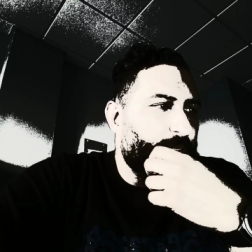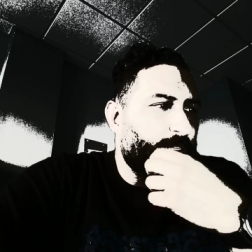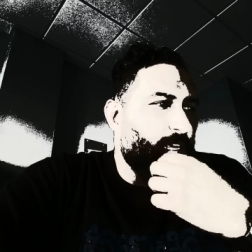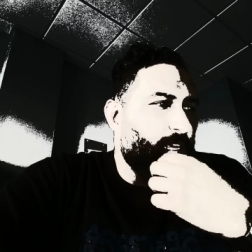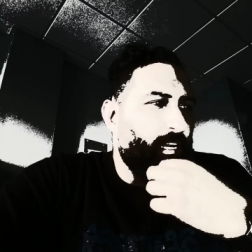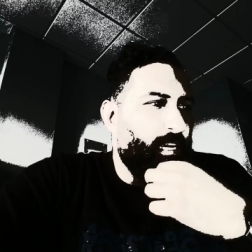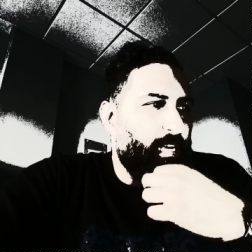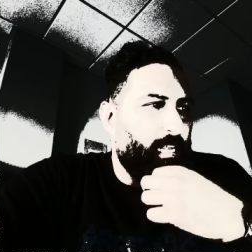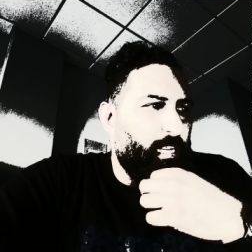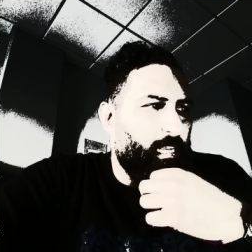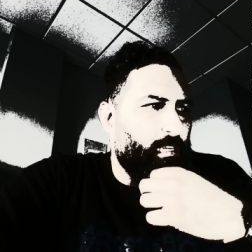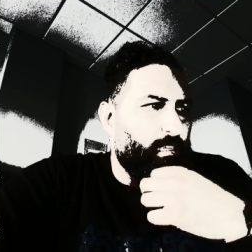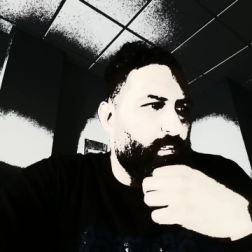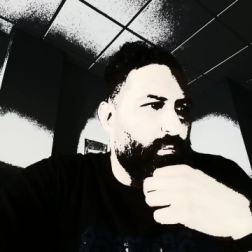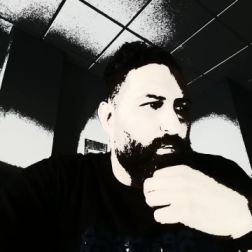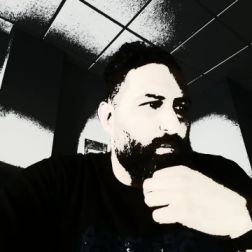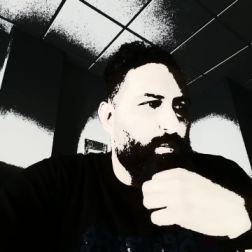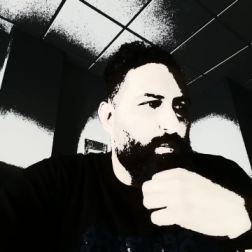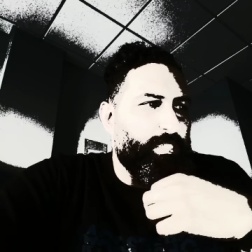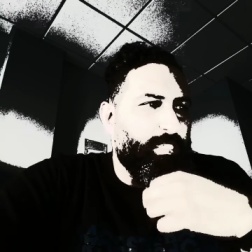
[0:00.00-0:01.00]
Hitting a
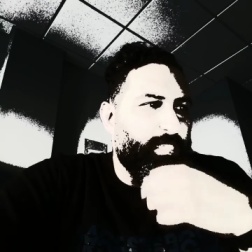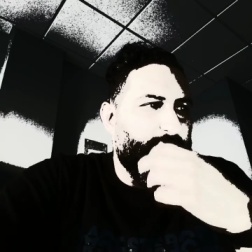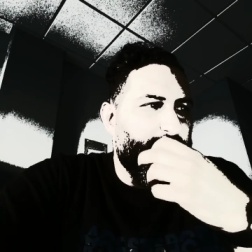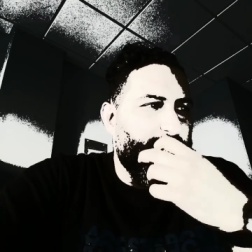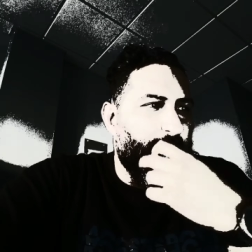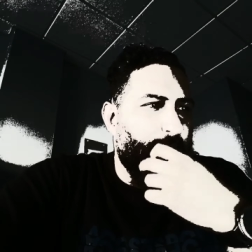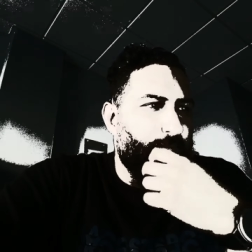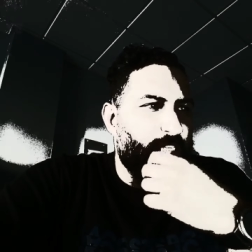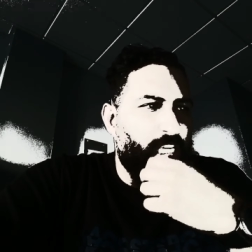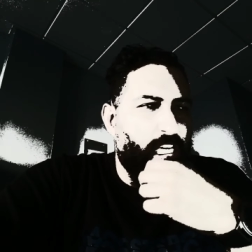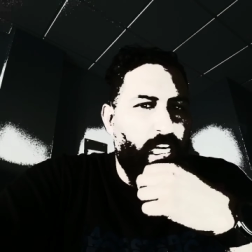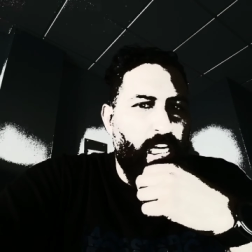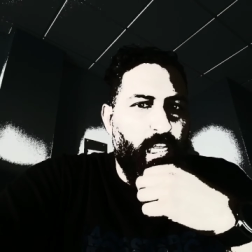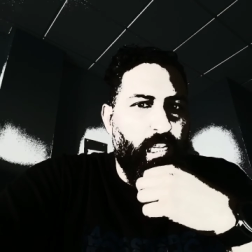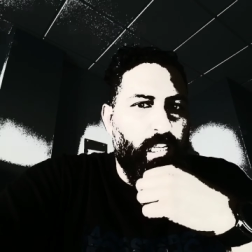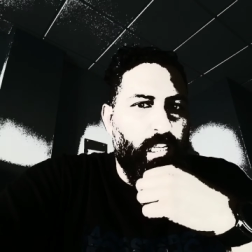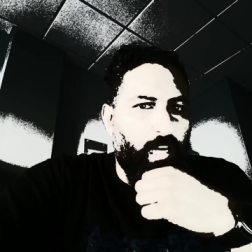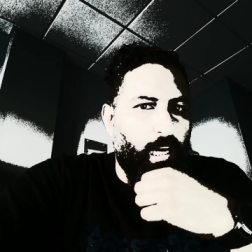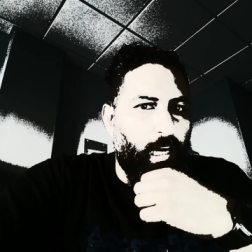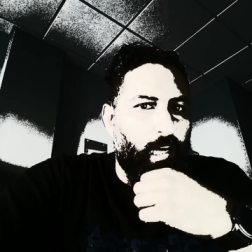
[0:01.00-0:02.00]
Jew is the same as hitting
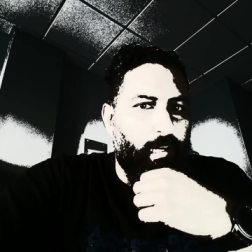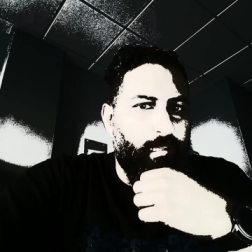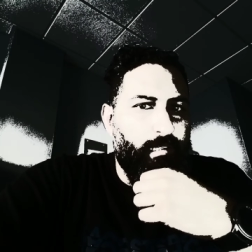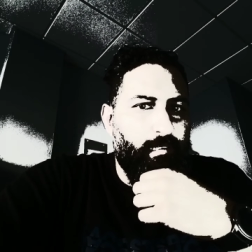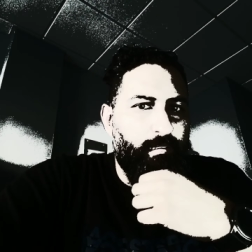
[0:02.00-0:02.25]
God.